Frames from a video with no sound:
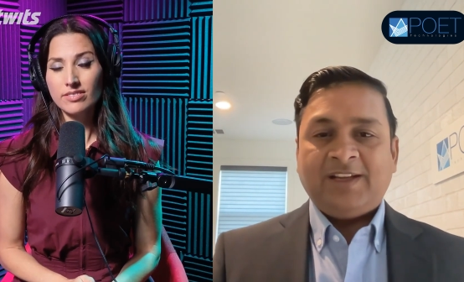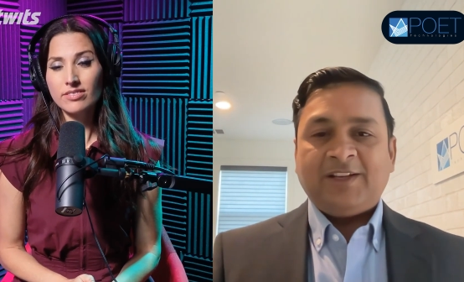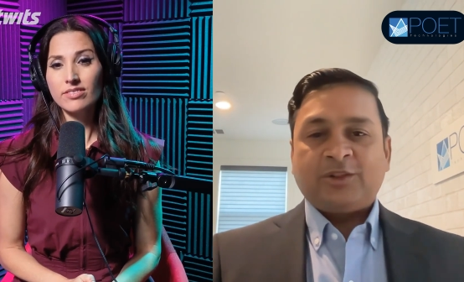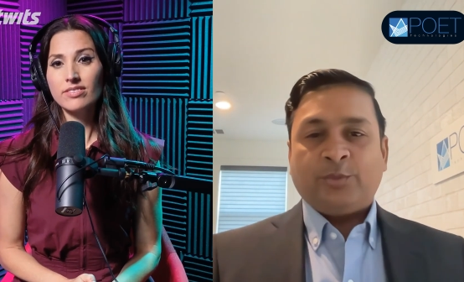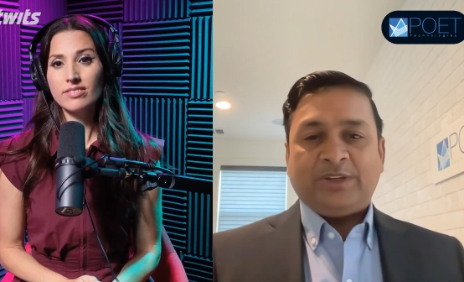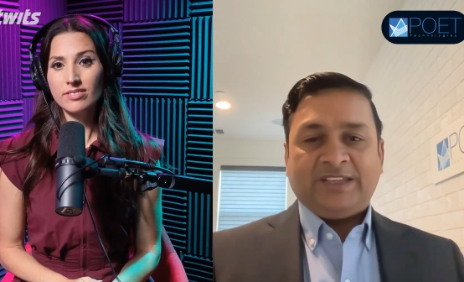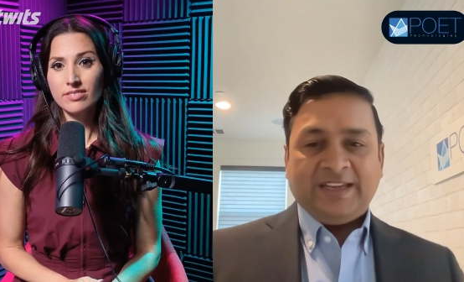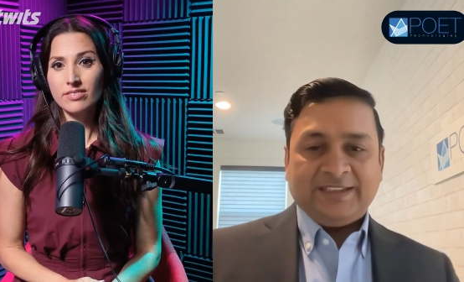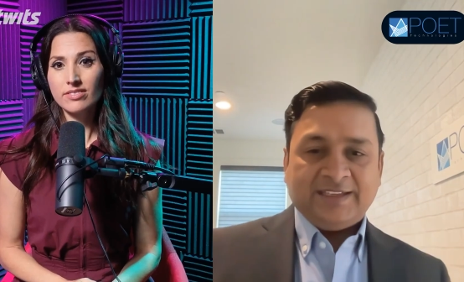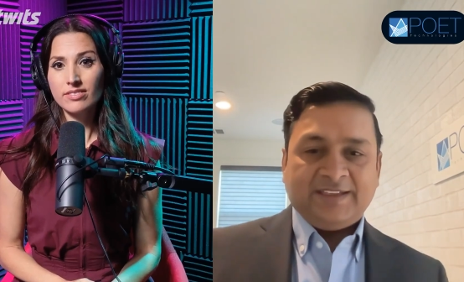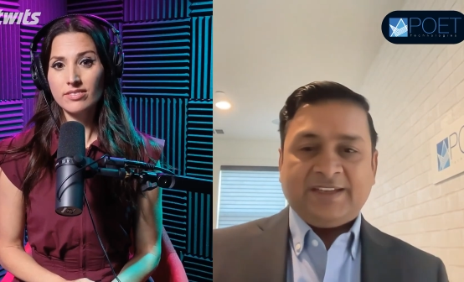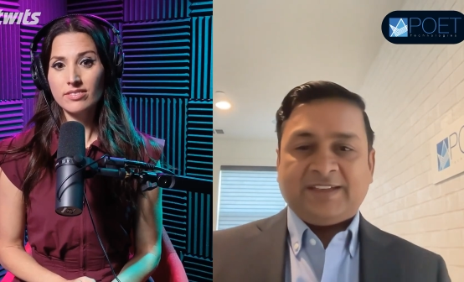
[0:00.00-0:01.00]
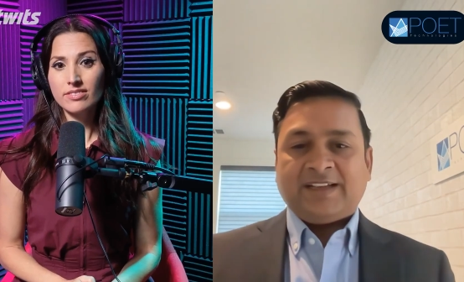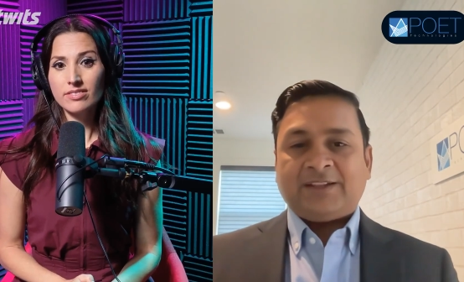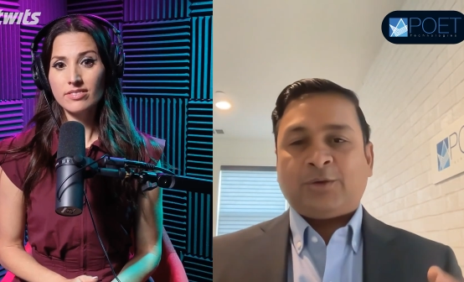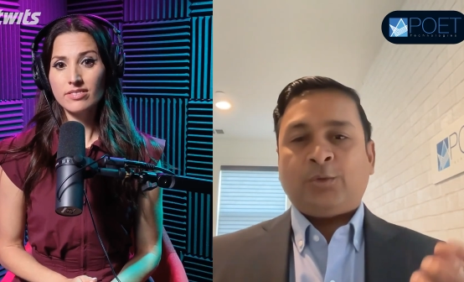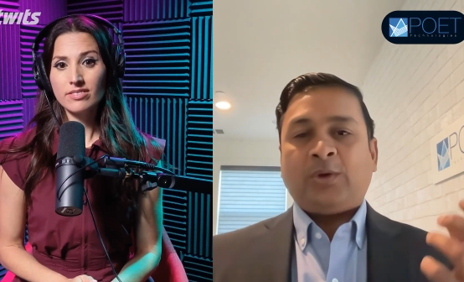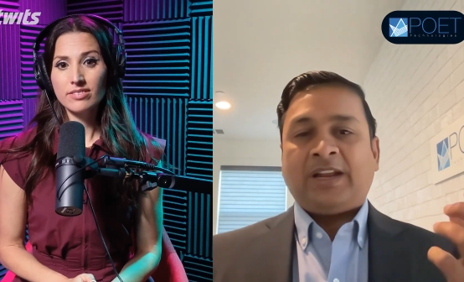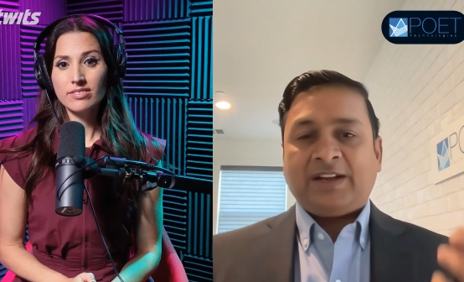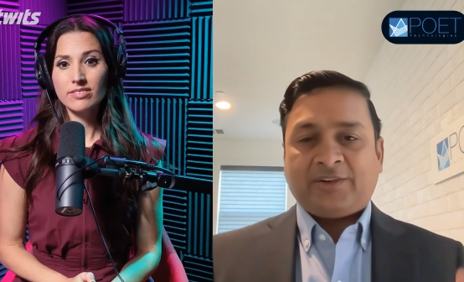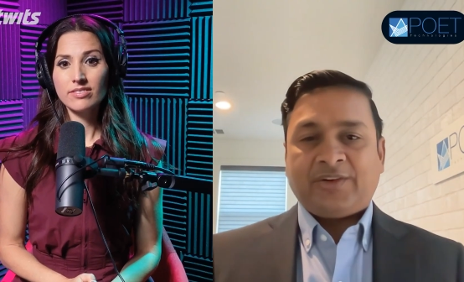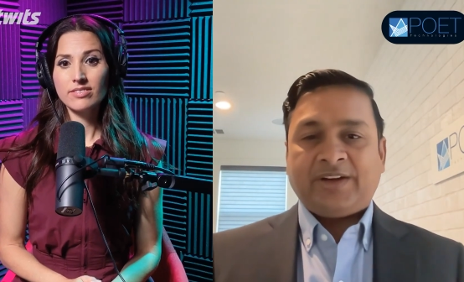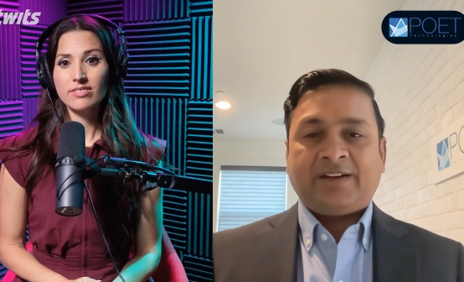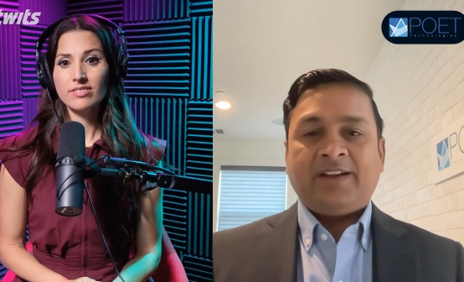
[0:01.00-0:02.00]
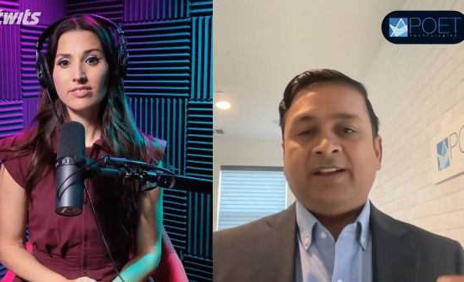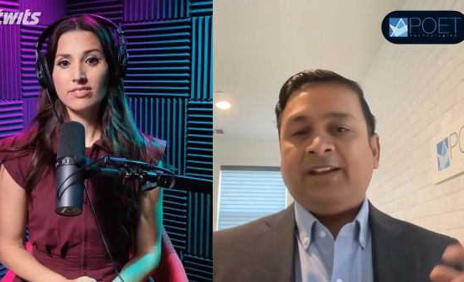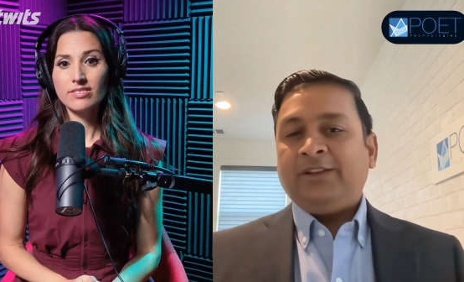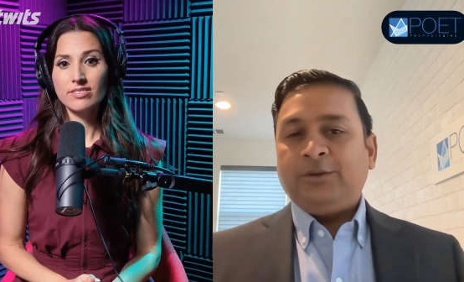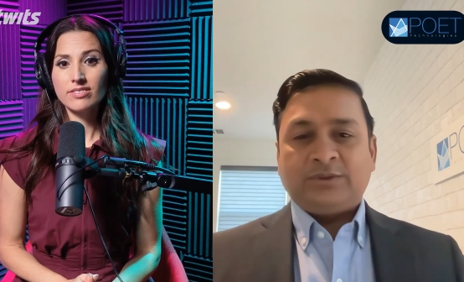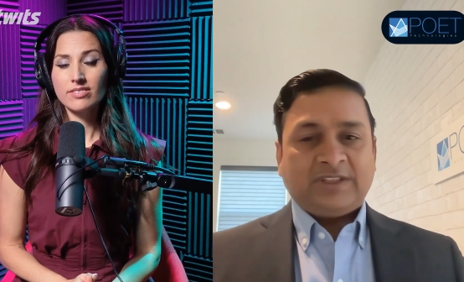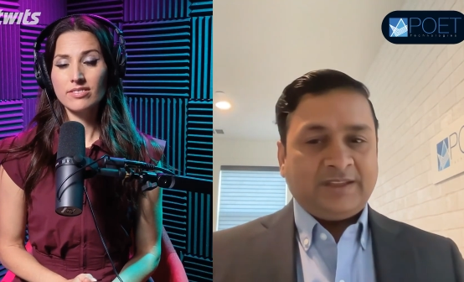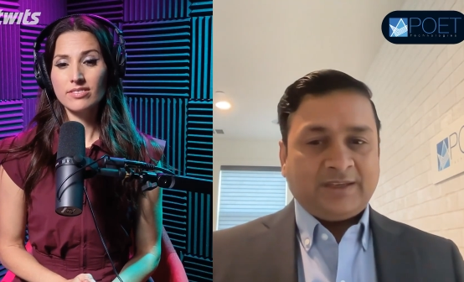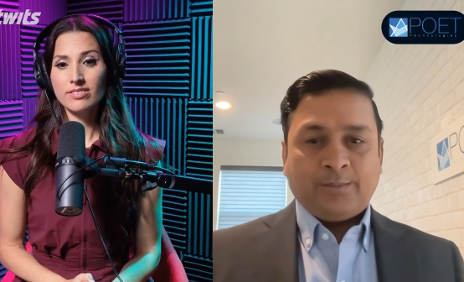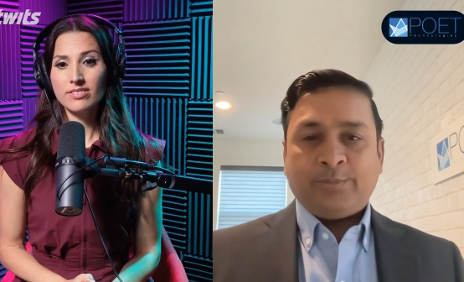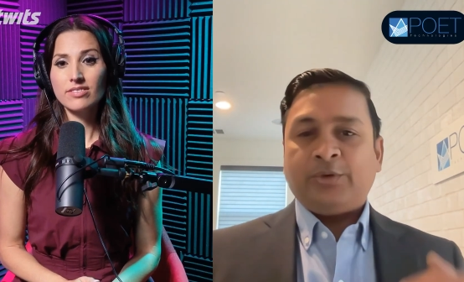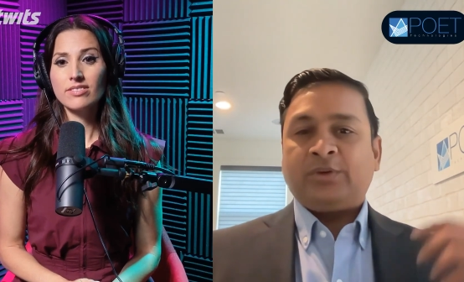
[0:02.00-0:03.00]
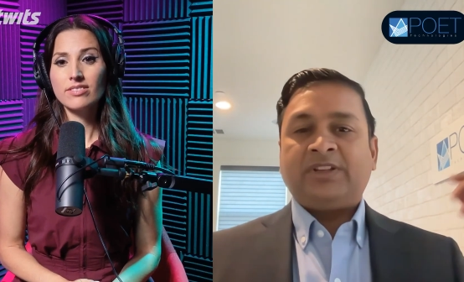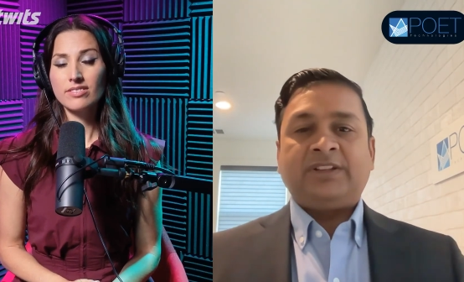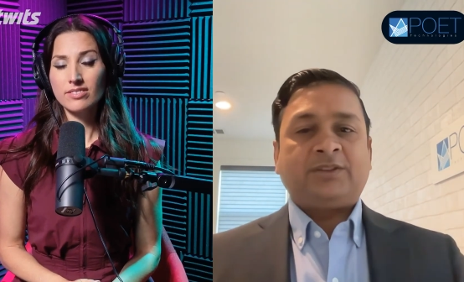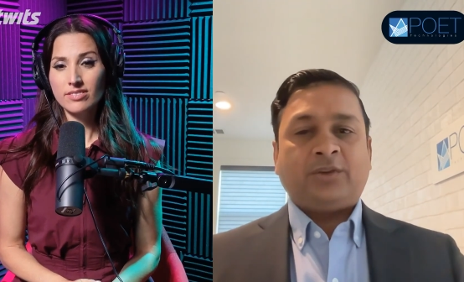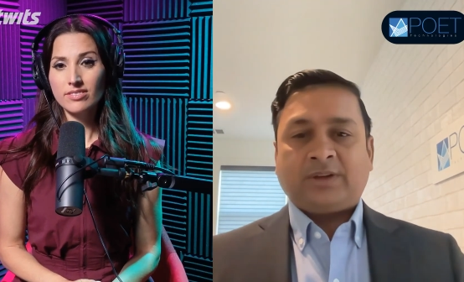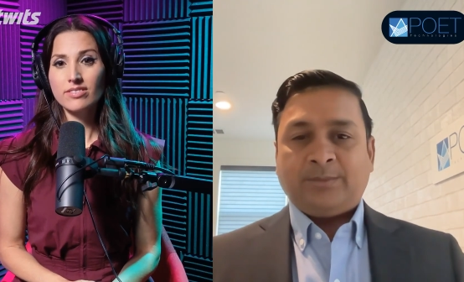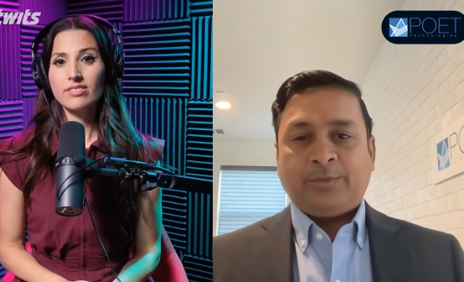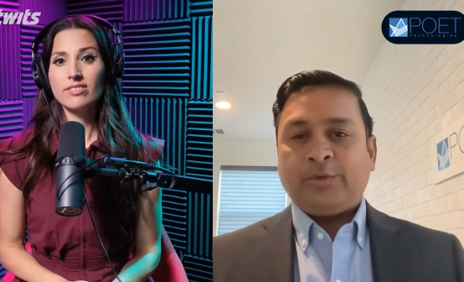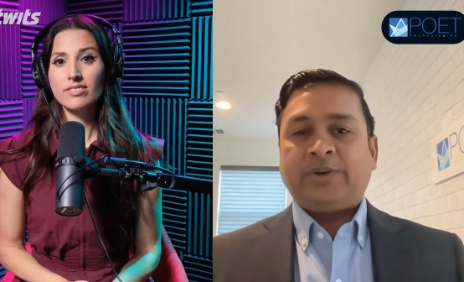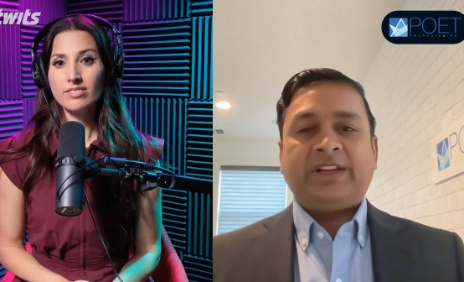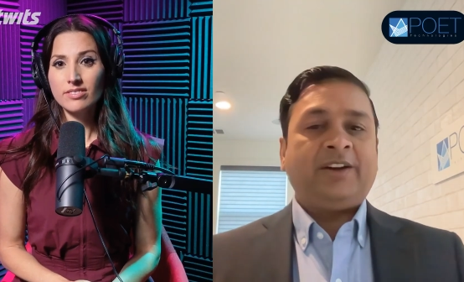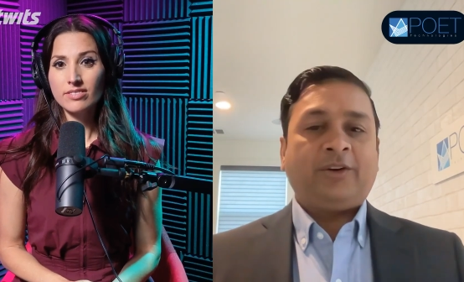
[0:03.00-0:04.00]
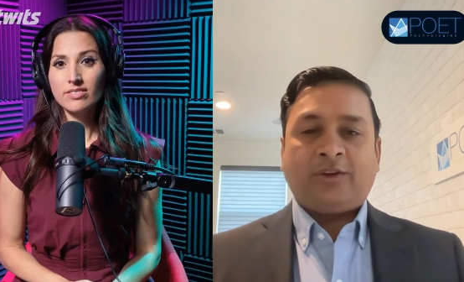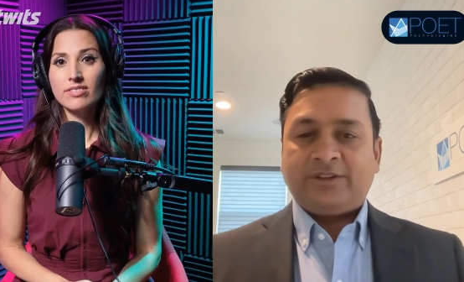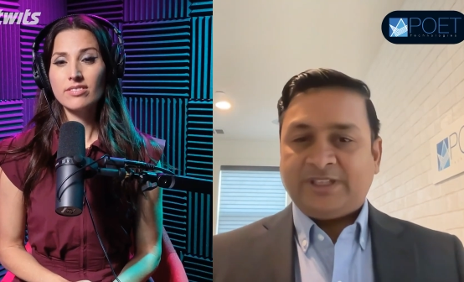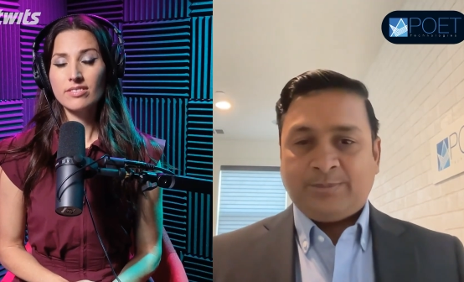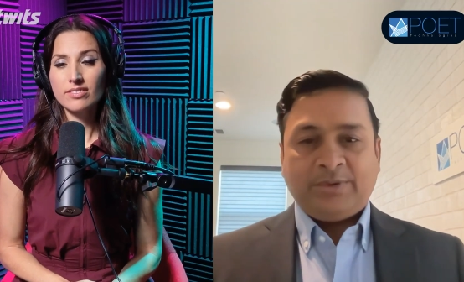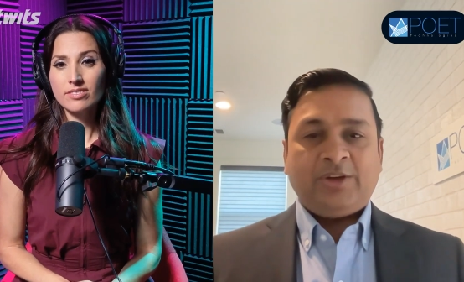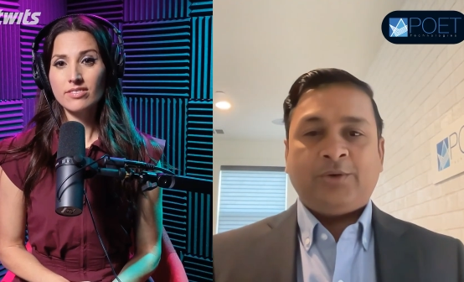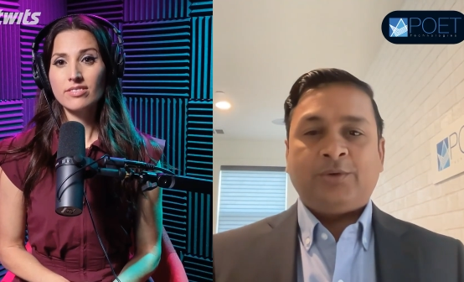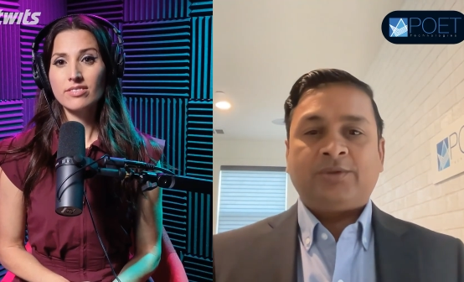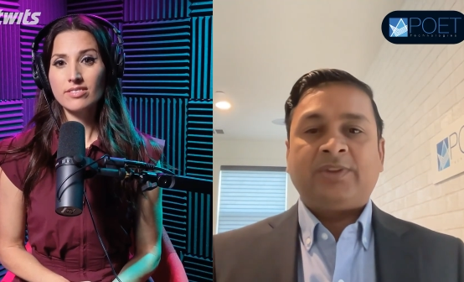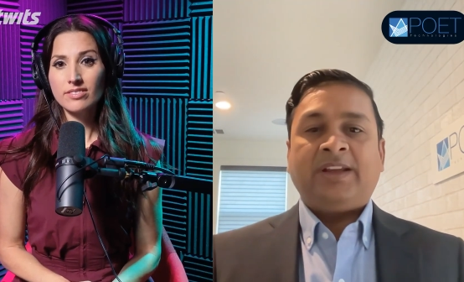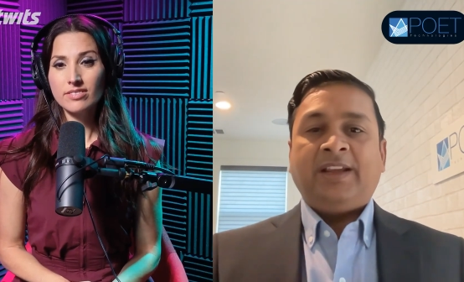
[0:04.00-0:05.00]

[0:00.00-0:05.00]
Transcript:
Speaker 1: So we take the data through electric using the computers or computing or GPUs,